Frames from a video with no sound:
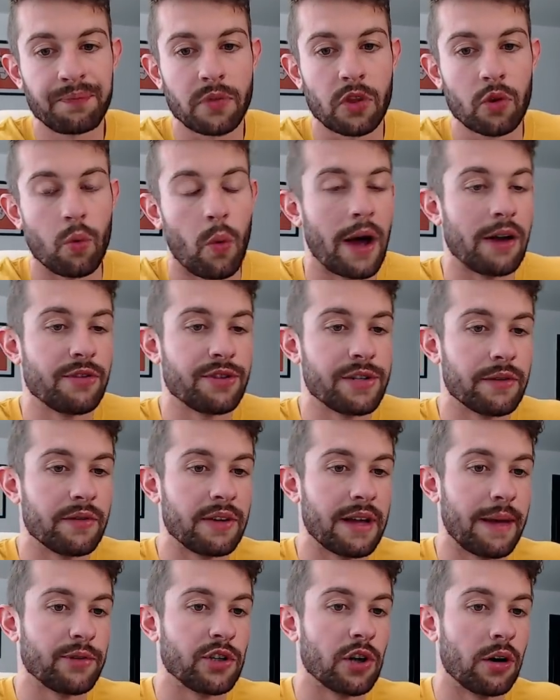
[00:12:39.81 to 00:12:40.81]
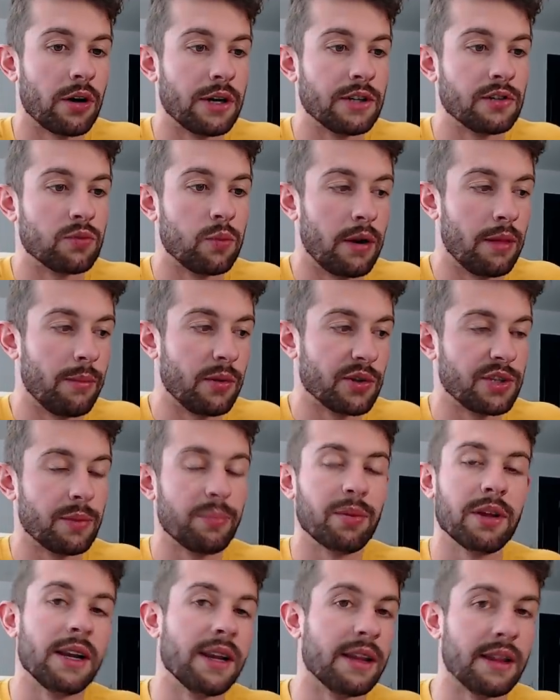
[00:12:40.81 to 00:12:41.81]
The wide receiver depth chart is one of the most
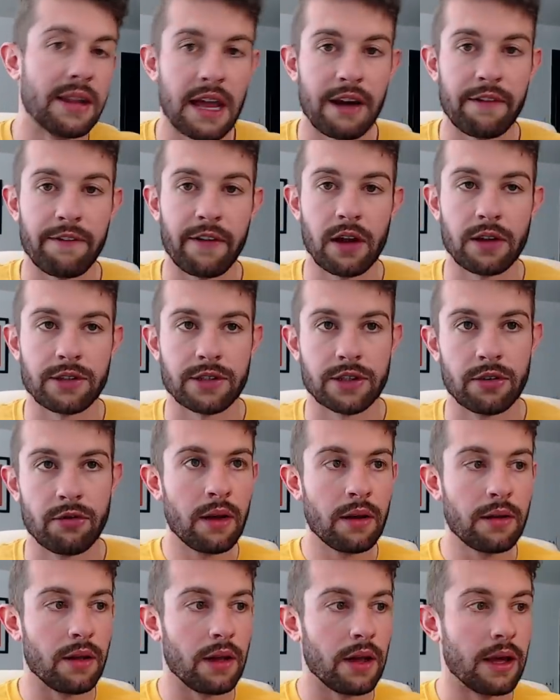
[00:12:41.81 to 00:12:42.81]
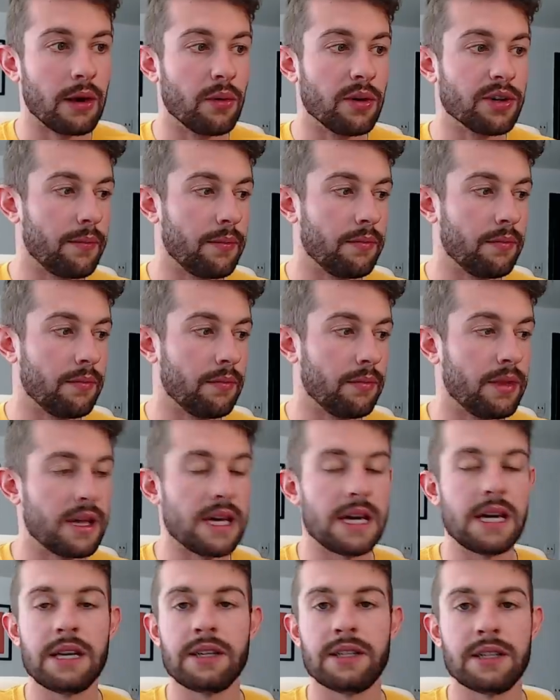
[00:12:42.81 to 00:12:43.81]
depleted in the NFL, so it was the
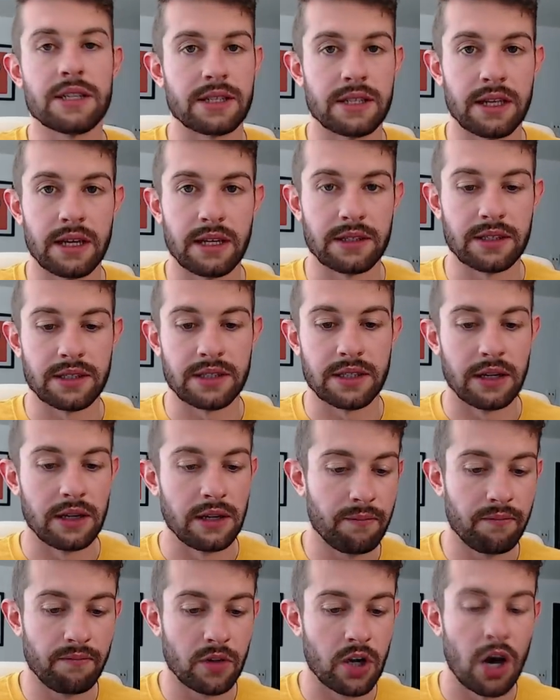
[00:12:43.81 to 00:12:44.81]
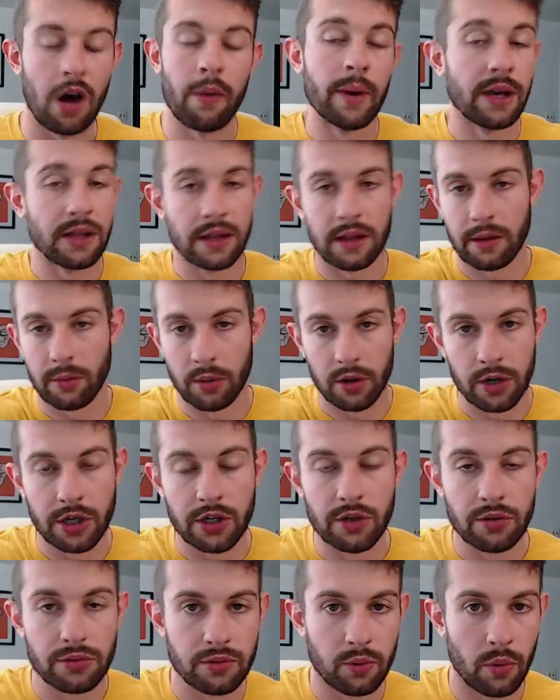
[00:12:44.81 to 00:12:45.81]
easiest thing to see coming that they were going to
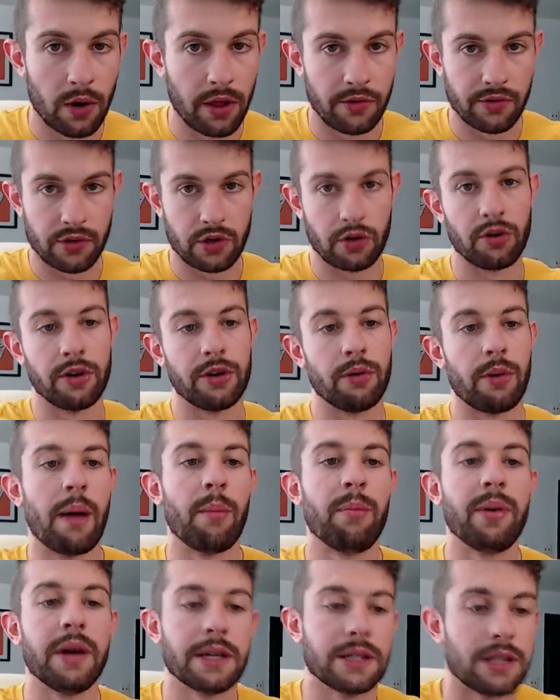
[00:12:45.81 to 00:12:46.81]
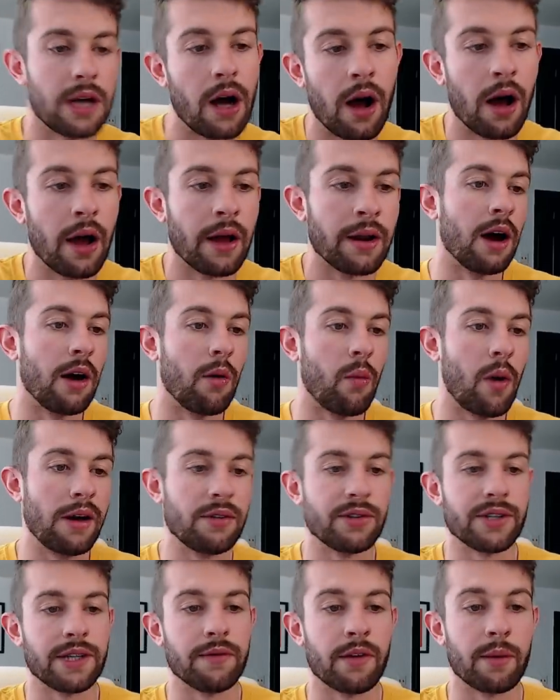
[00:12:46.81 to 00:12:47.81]
use one of those early-round picks on a wide
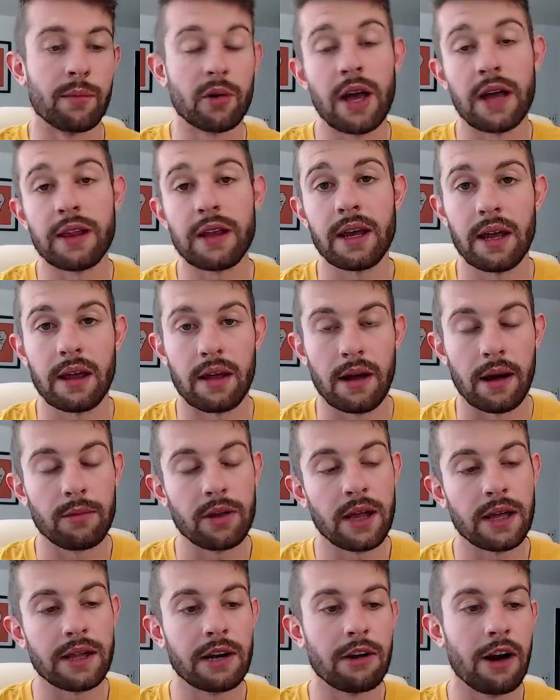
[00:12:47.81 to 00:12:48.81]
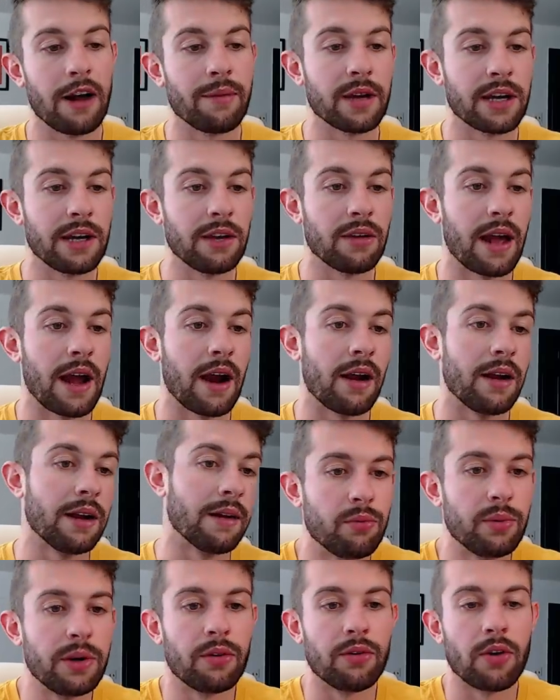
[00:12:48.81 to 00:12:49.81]
receiver. I'm glad they grabbed N'Keal Harry.
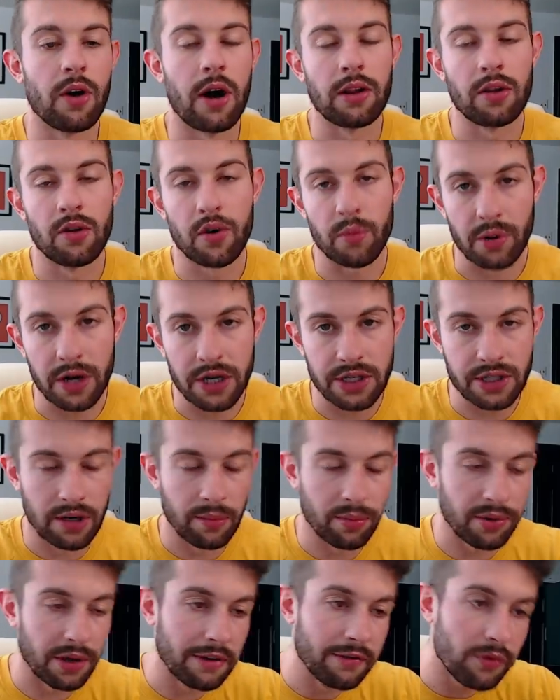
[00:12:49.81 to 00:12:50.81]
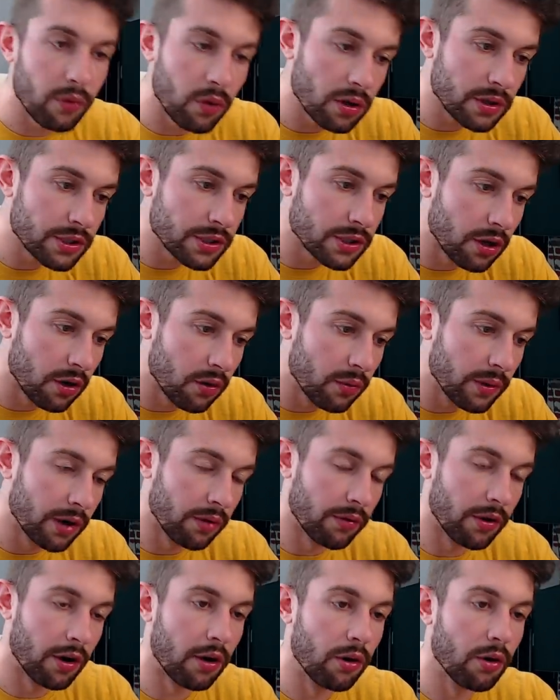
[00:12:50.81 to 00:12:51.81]
We don't know how long Brady's going to play for, so we
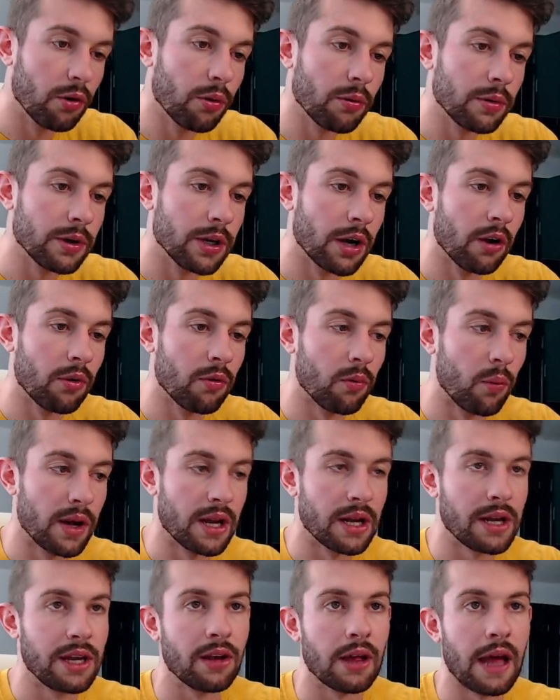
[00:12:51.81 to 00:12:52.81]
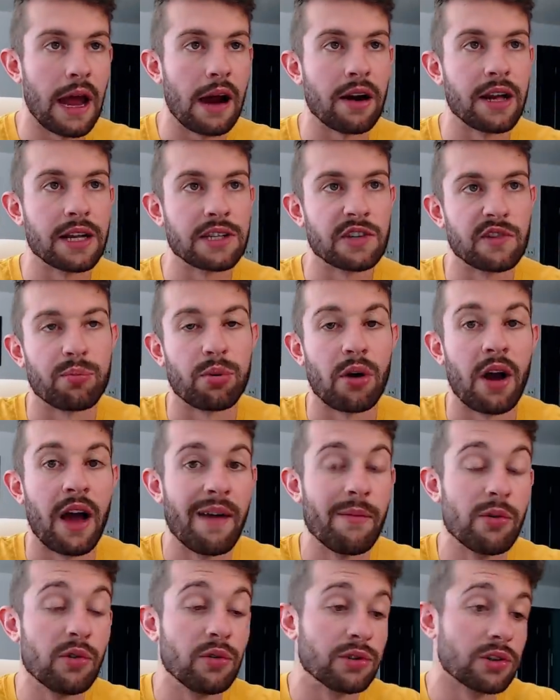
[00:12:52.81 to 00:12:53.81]
don't know, when N'Keal Harry hits his
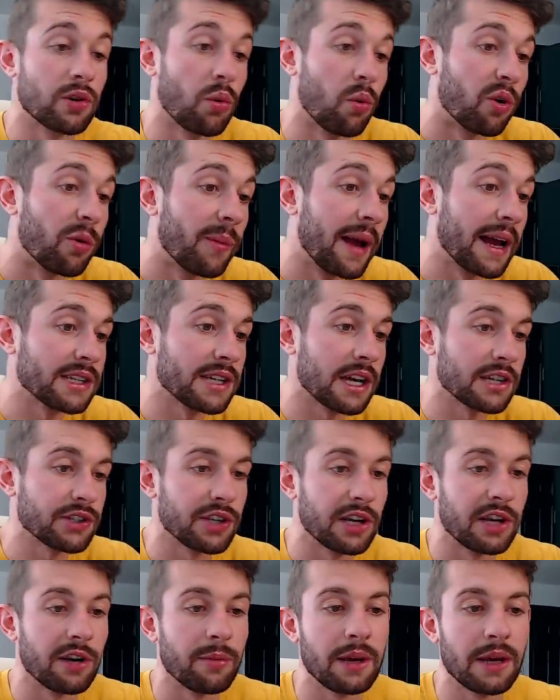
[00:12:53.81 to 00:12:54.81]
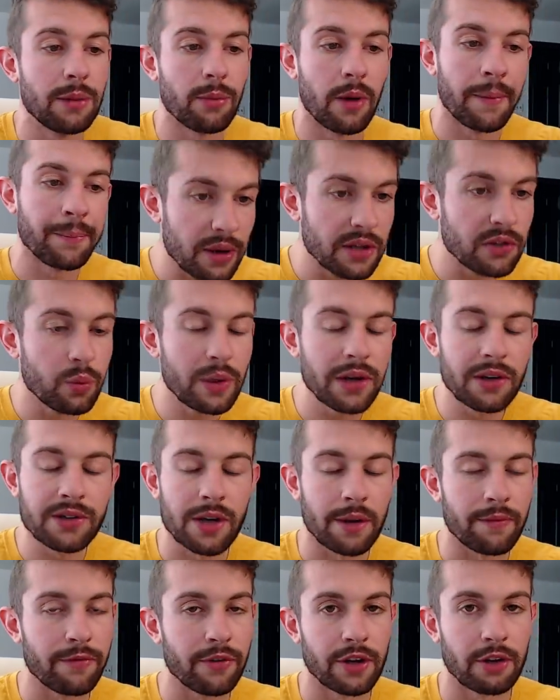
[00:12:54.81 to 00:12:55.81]
prime, who his quarterback's actually going to be, but it's wheels
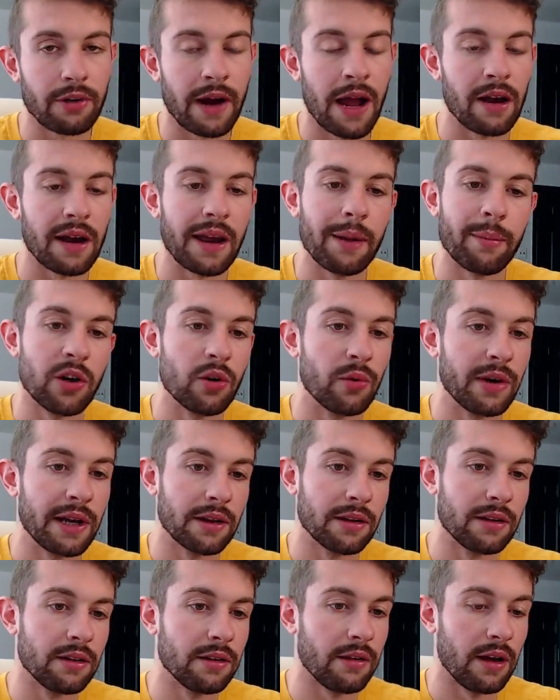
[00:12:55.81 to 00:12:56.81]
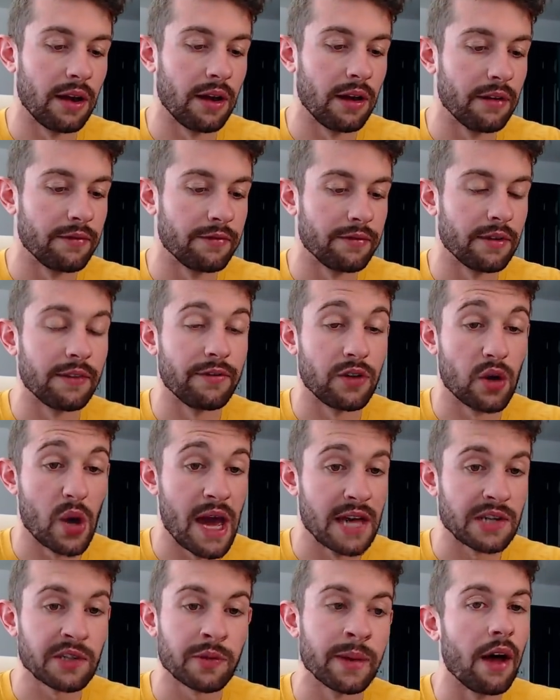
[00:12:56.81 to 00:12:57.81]
up for the ground game in New England, if you
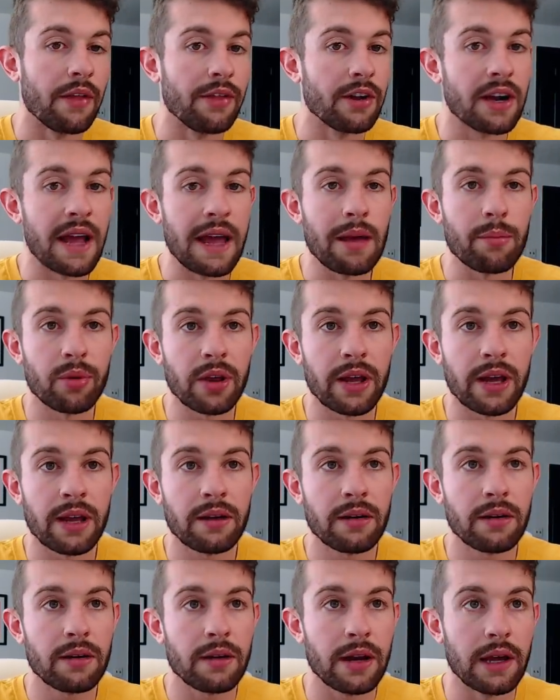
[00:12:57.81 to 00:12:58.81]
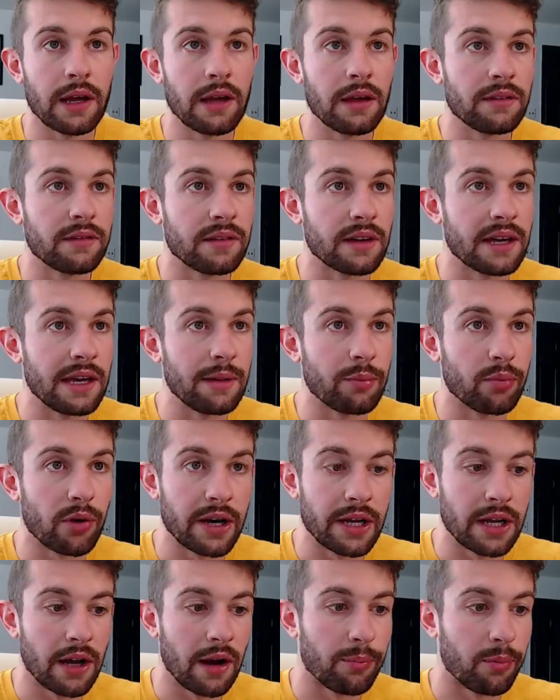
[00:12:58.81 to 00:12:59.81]
ask me. Their game plan is to keep
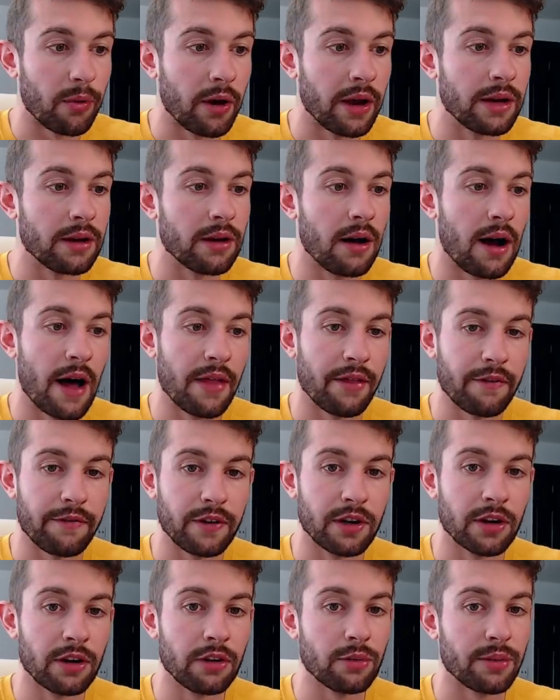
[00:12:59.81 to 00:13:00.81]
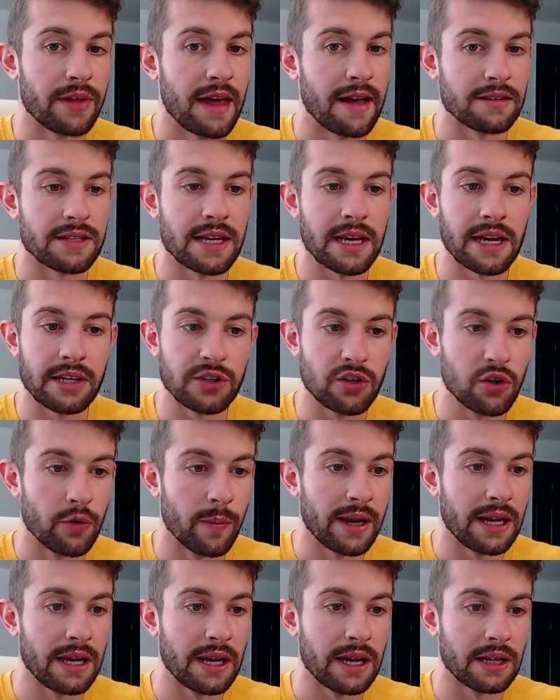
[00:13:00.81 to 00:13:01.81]
Brady upright on the field without taking too
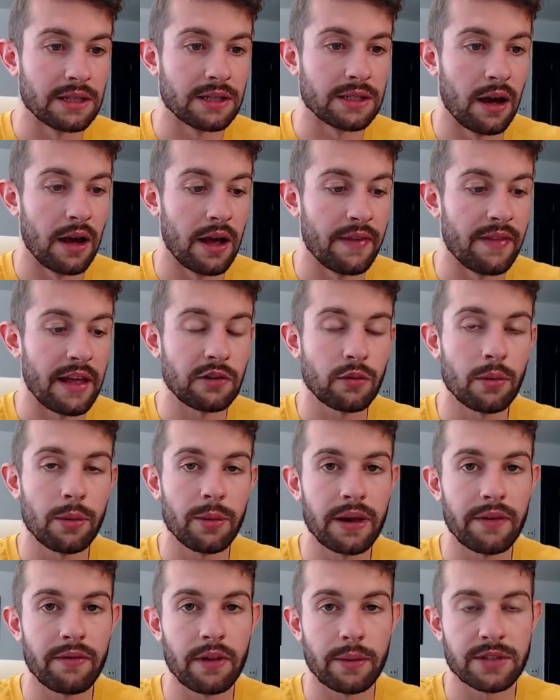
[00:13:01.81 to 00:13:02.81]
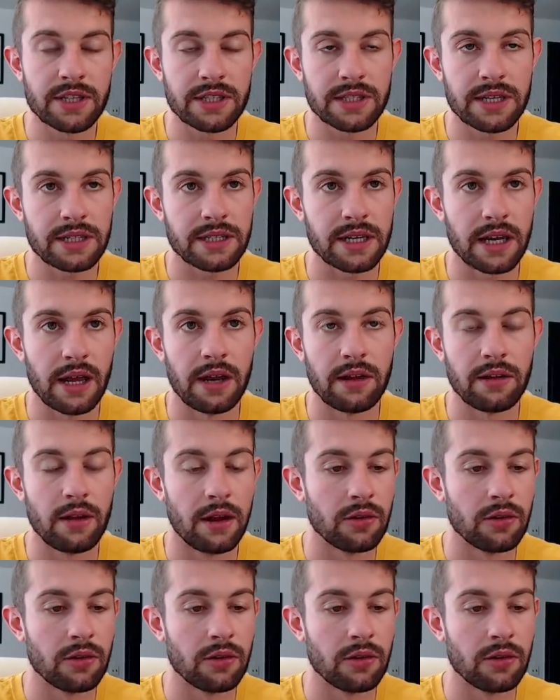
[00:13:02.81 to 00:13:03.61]
many hits, and that's what will give them success again in